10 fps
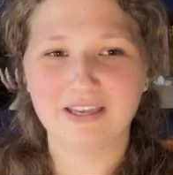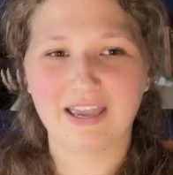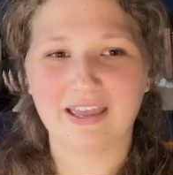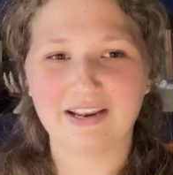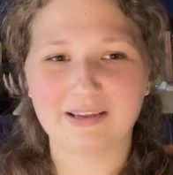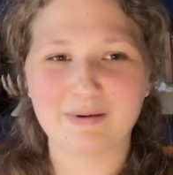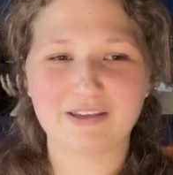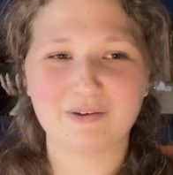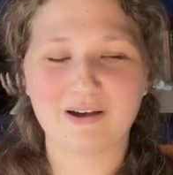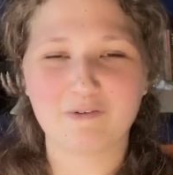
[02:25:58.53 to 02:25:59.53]
and I bet
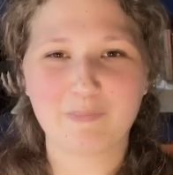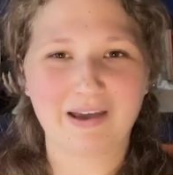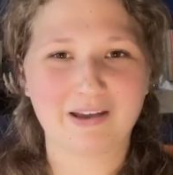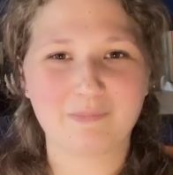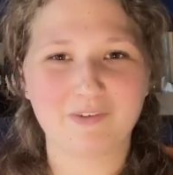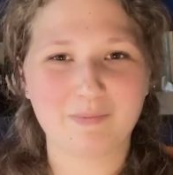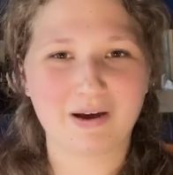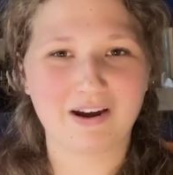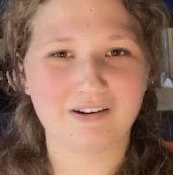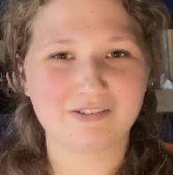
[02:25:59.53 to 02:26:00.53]
you have a backup
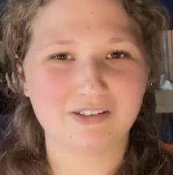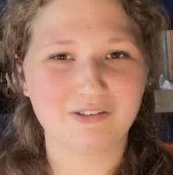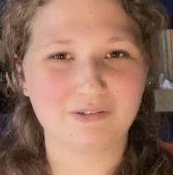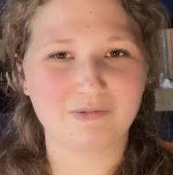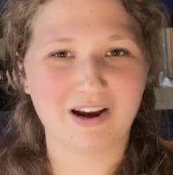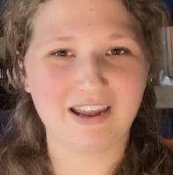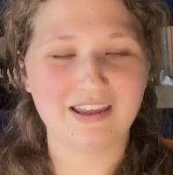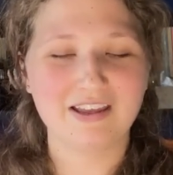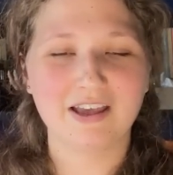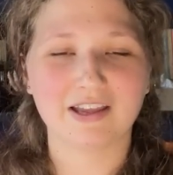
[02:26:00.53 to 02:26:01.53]
vampire too, right?
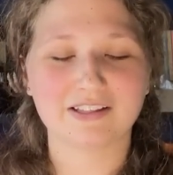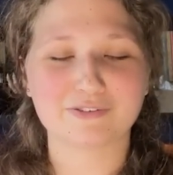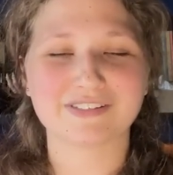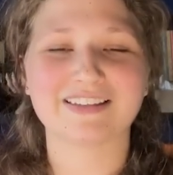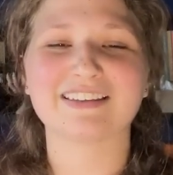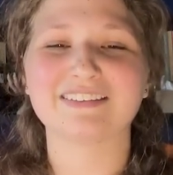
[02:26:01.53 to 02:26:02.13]
And Klaus is like,